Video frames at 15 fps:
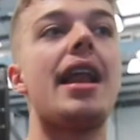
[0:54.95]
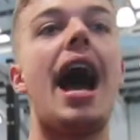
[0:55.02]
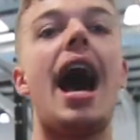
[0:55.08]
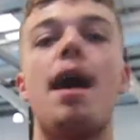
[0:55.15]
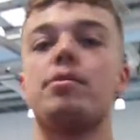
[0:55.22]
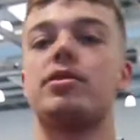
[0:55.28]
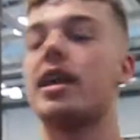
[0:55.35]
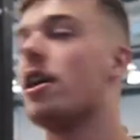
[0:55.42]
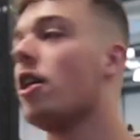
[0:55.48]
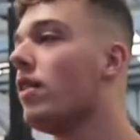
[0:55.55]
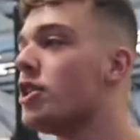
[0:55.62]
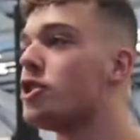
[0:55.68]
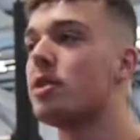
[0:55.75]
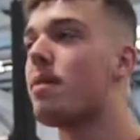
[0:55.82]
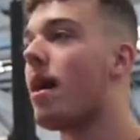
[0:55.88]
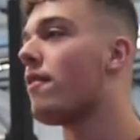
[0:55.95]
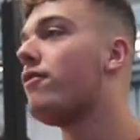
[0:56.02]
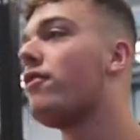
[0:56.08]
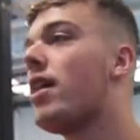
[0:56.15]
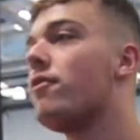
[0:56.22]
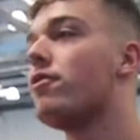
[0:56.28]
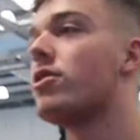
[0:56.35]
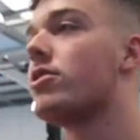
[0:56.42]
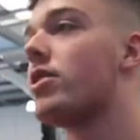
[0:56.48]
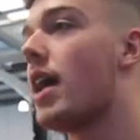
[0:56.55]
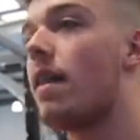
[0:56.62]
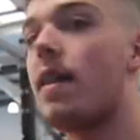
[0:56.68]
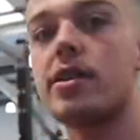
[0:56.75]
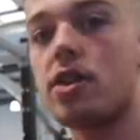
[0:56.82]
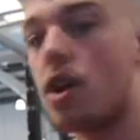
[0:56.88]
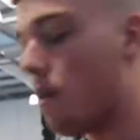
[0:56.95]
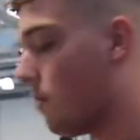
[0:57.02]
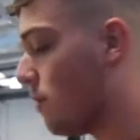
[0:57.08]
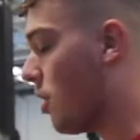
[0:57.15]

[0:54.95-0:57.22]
arms later, literally my favorite. So yeah, let's go.